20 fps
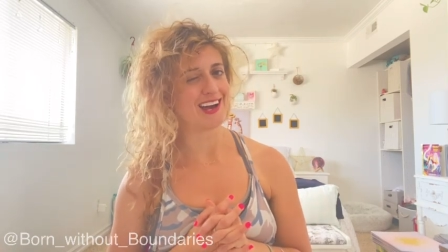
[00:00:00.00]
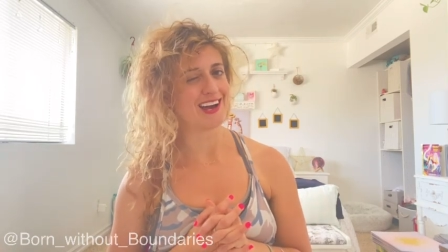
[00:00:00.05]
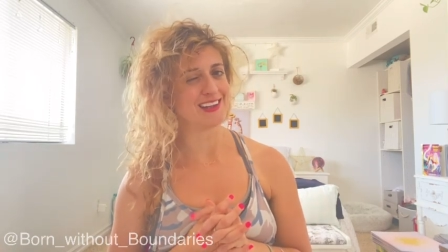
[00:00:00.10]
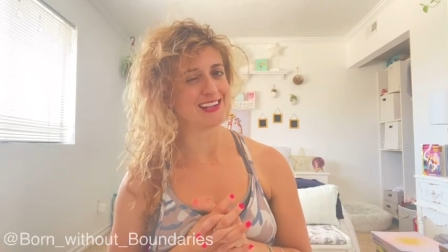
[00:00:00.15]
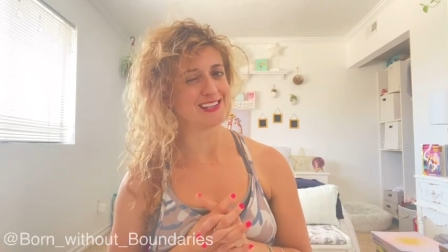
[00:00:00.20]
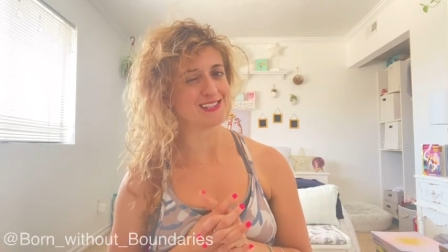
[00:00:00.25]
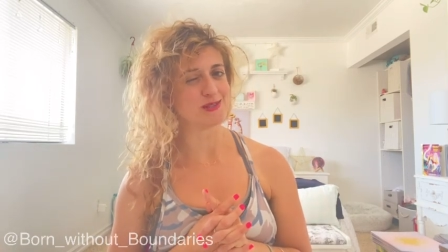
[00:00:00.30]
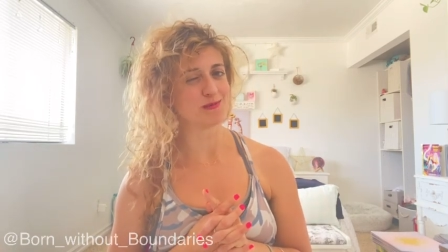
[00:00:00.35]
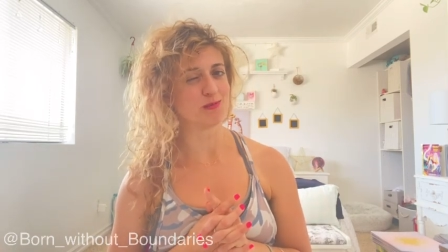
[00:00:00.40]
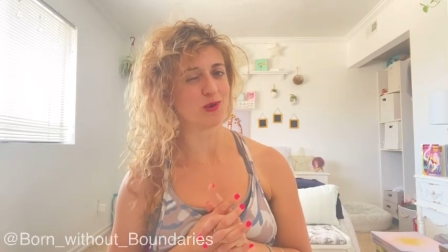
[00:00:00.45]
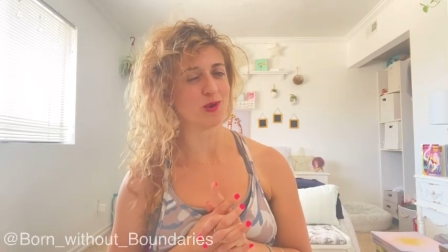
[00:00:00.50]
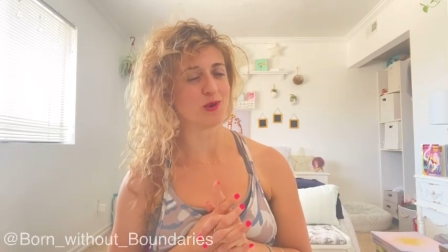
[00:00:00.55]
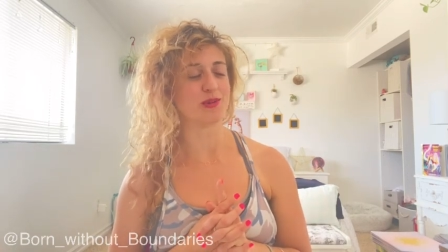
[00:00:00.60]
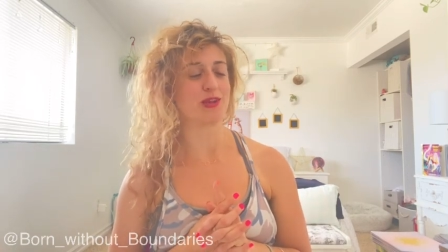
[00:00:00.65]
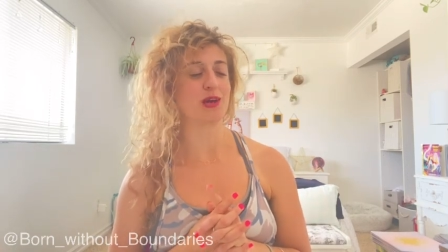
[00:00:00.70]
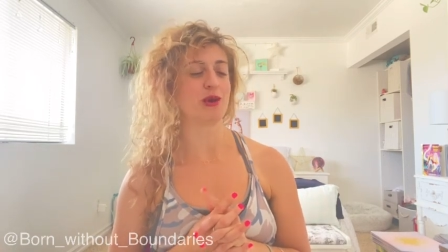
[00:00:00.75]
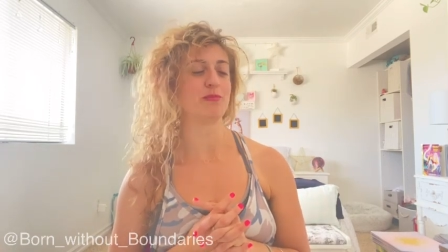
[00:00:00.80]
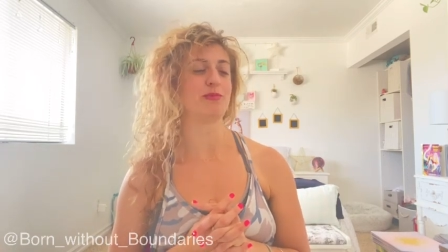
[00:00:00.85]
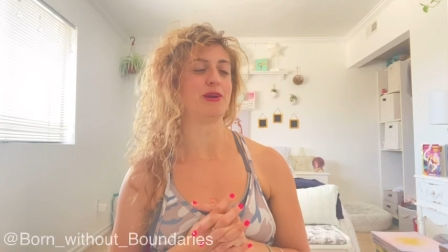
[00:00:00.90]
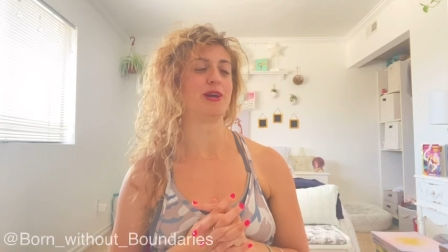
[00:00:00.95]
That's a Born
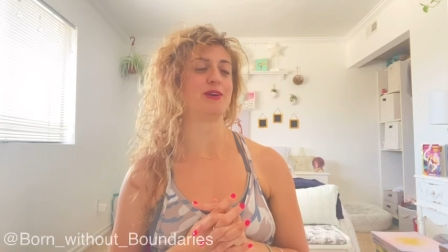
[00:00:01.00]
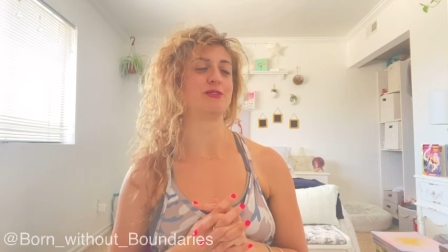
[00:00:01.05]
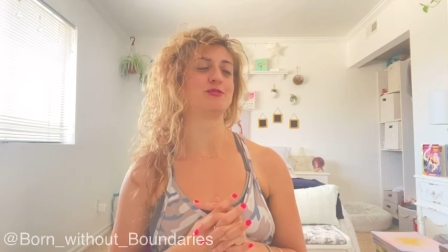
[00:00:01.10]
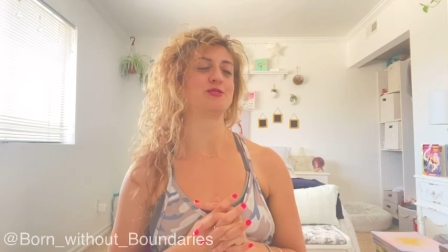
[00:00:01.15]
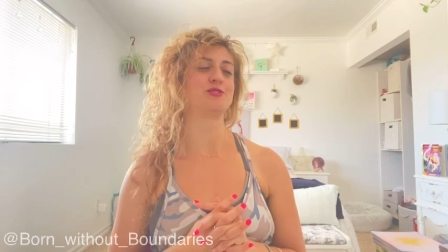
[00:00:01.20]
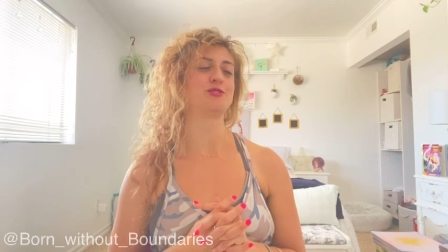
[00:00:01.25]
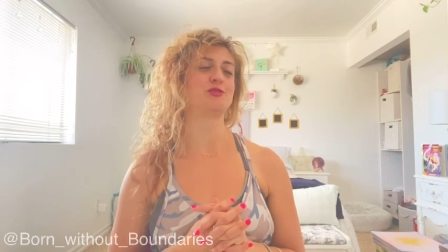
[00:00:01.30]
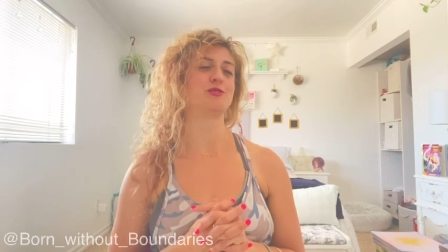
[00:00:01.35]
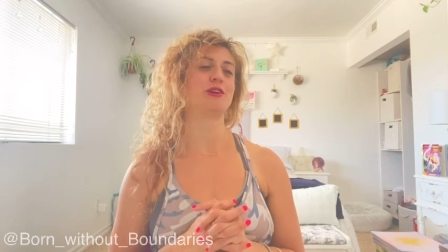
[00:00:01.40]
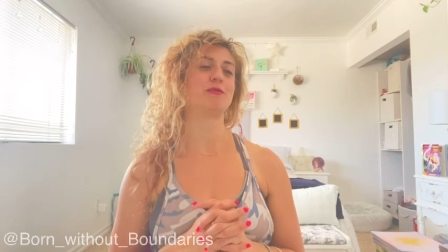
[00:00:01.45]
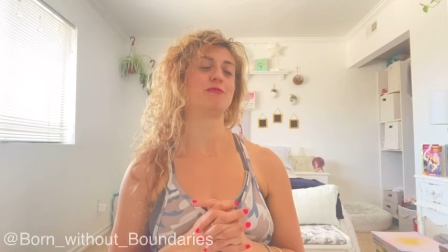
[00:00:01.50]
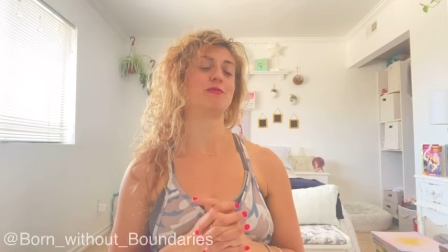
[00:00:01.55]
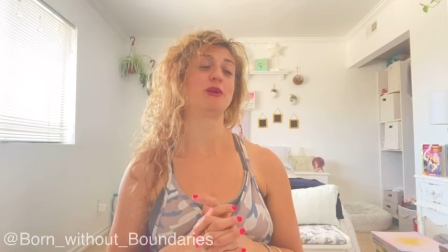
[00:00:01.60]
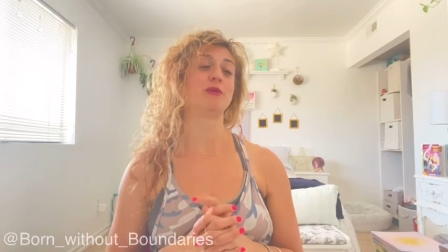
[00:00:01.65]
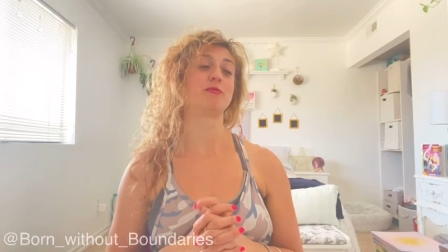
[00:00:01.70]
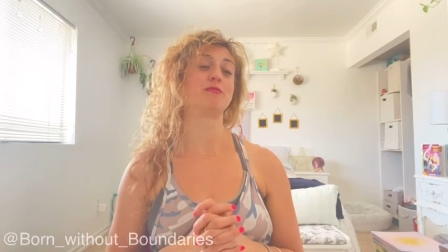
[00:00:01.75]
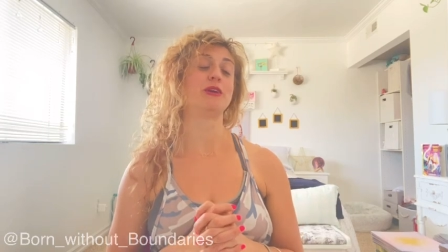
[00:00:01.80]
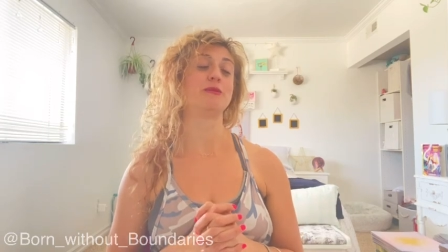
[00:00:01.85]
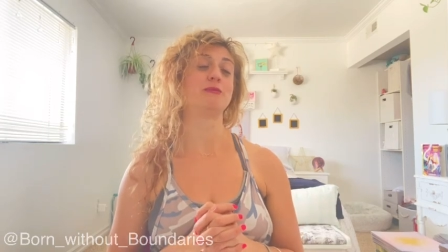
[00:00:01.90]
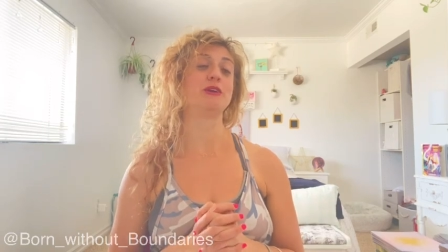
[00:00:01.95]
Without Boundaries
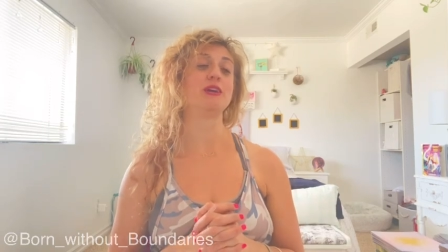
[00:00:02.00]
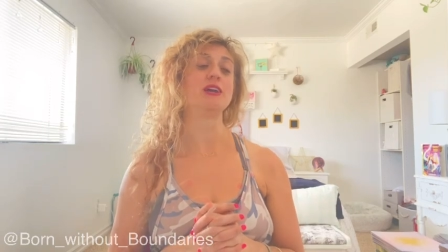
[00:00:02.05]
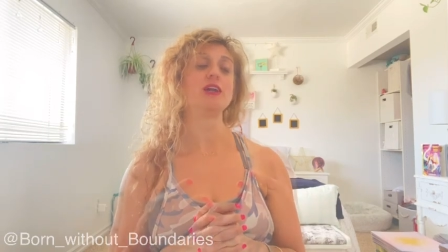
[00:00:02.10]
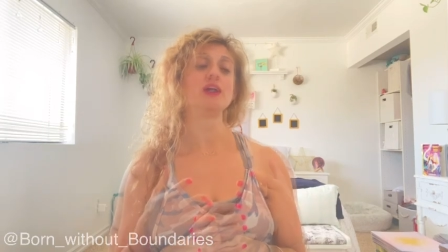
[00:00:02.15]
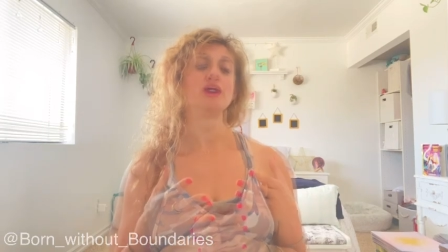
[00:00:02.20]
trademark, baby.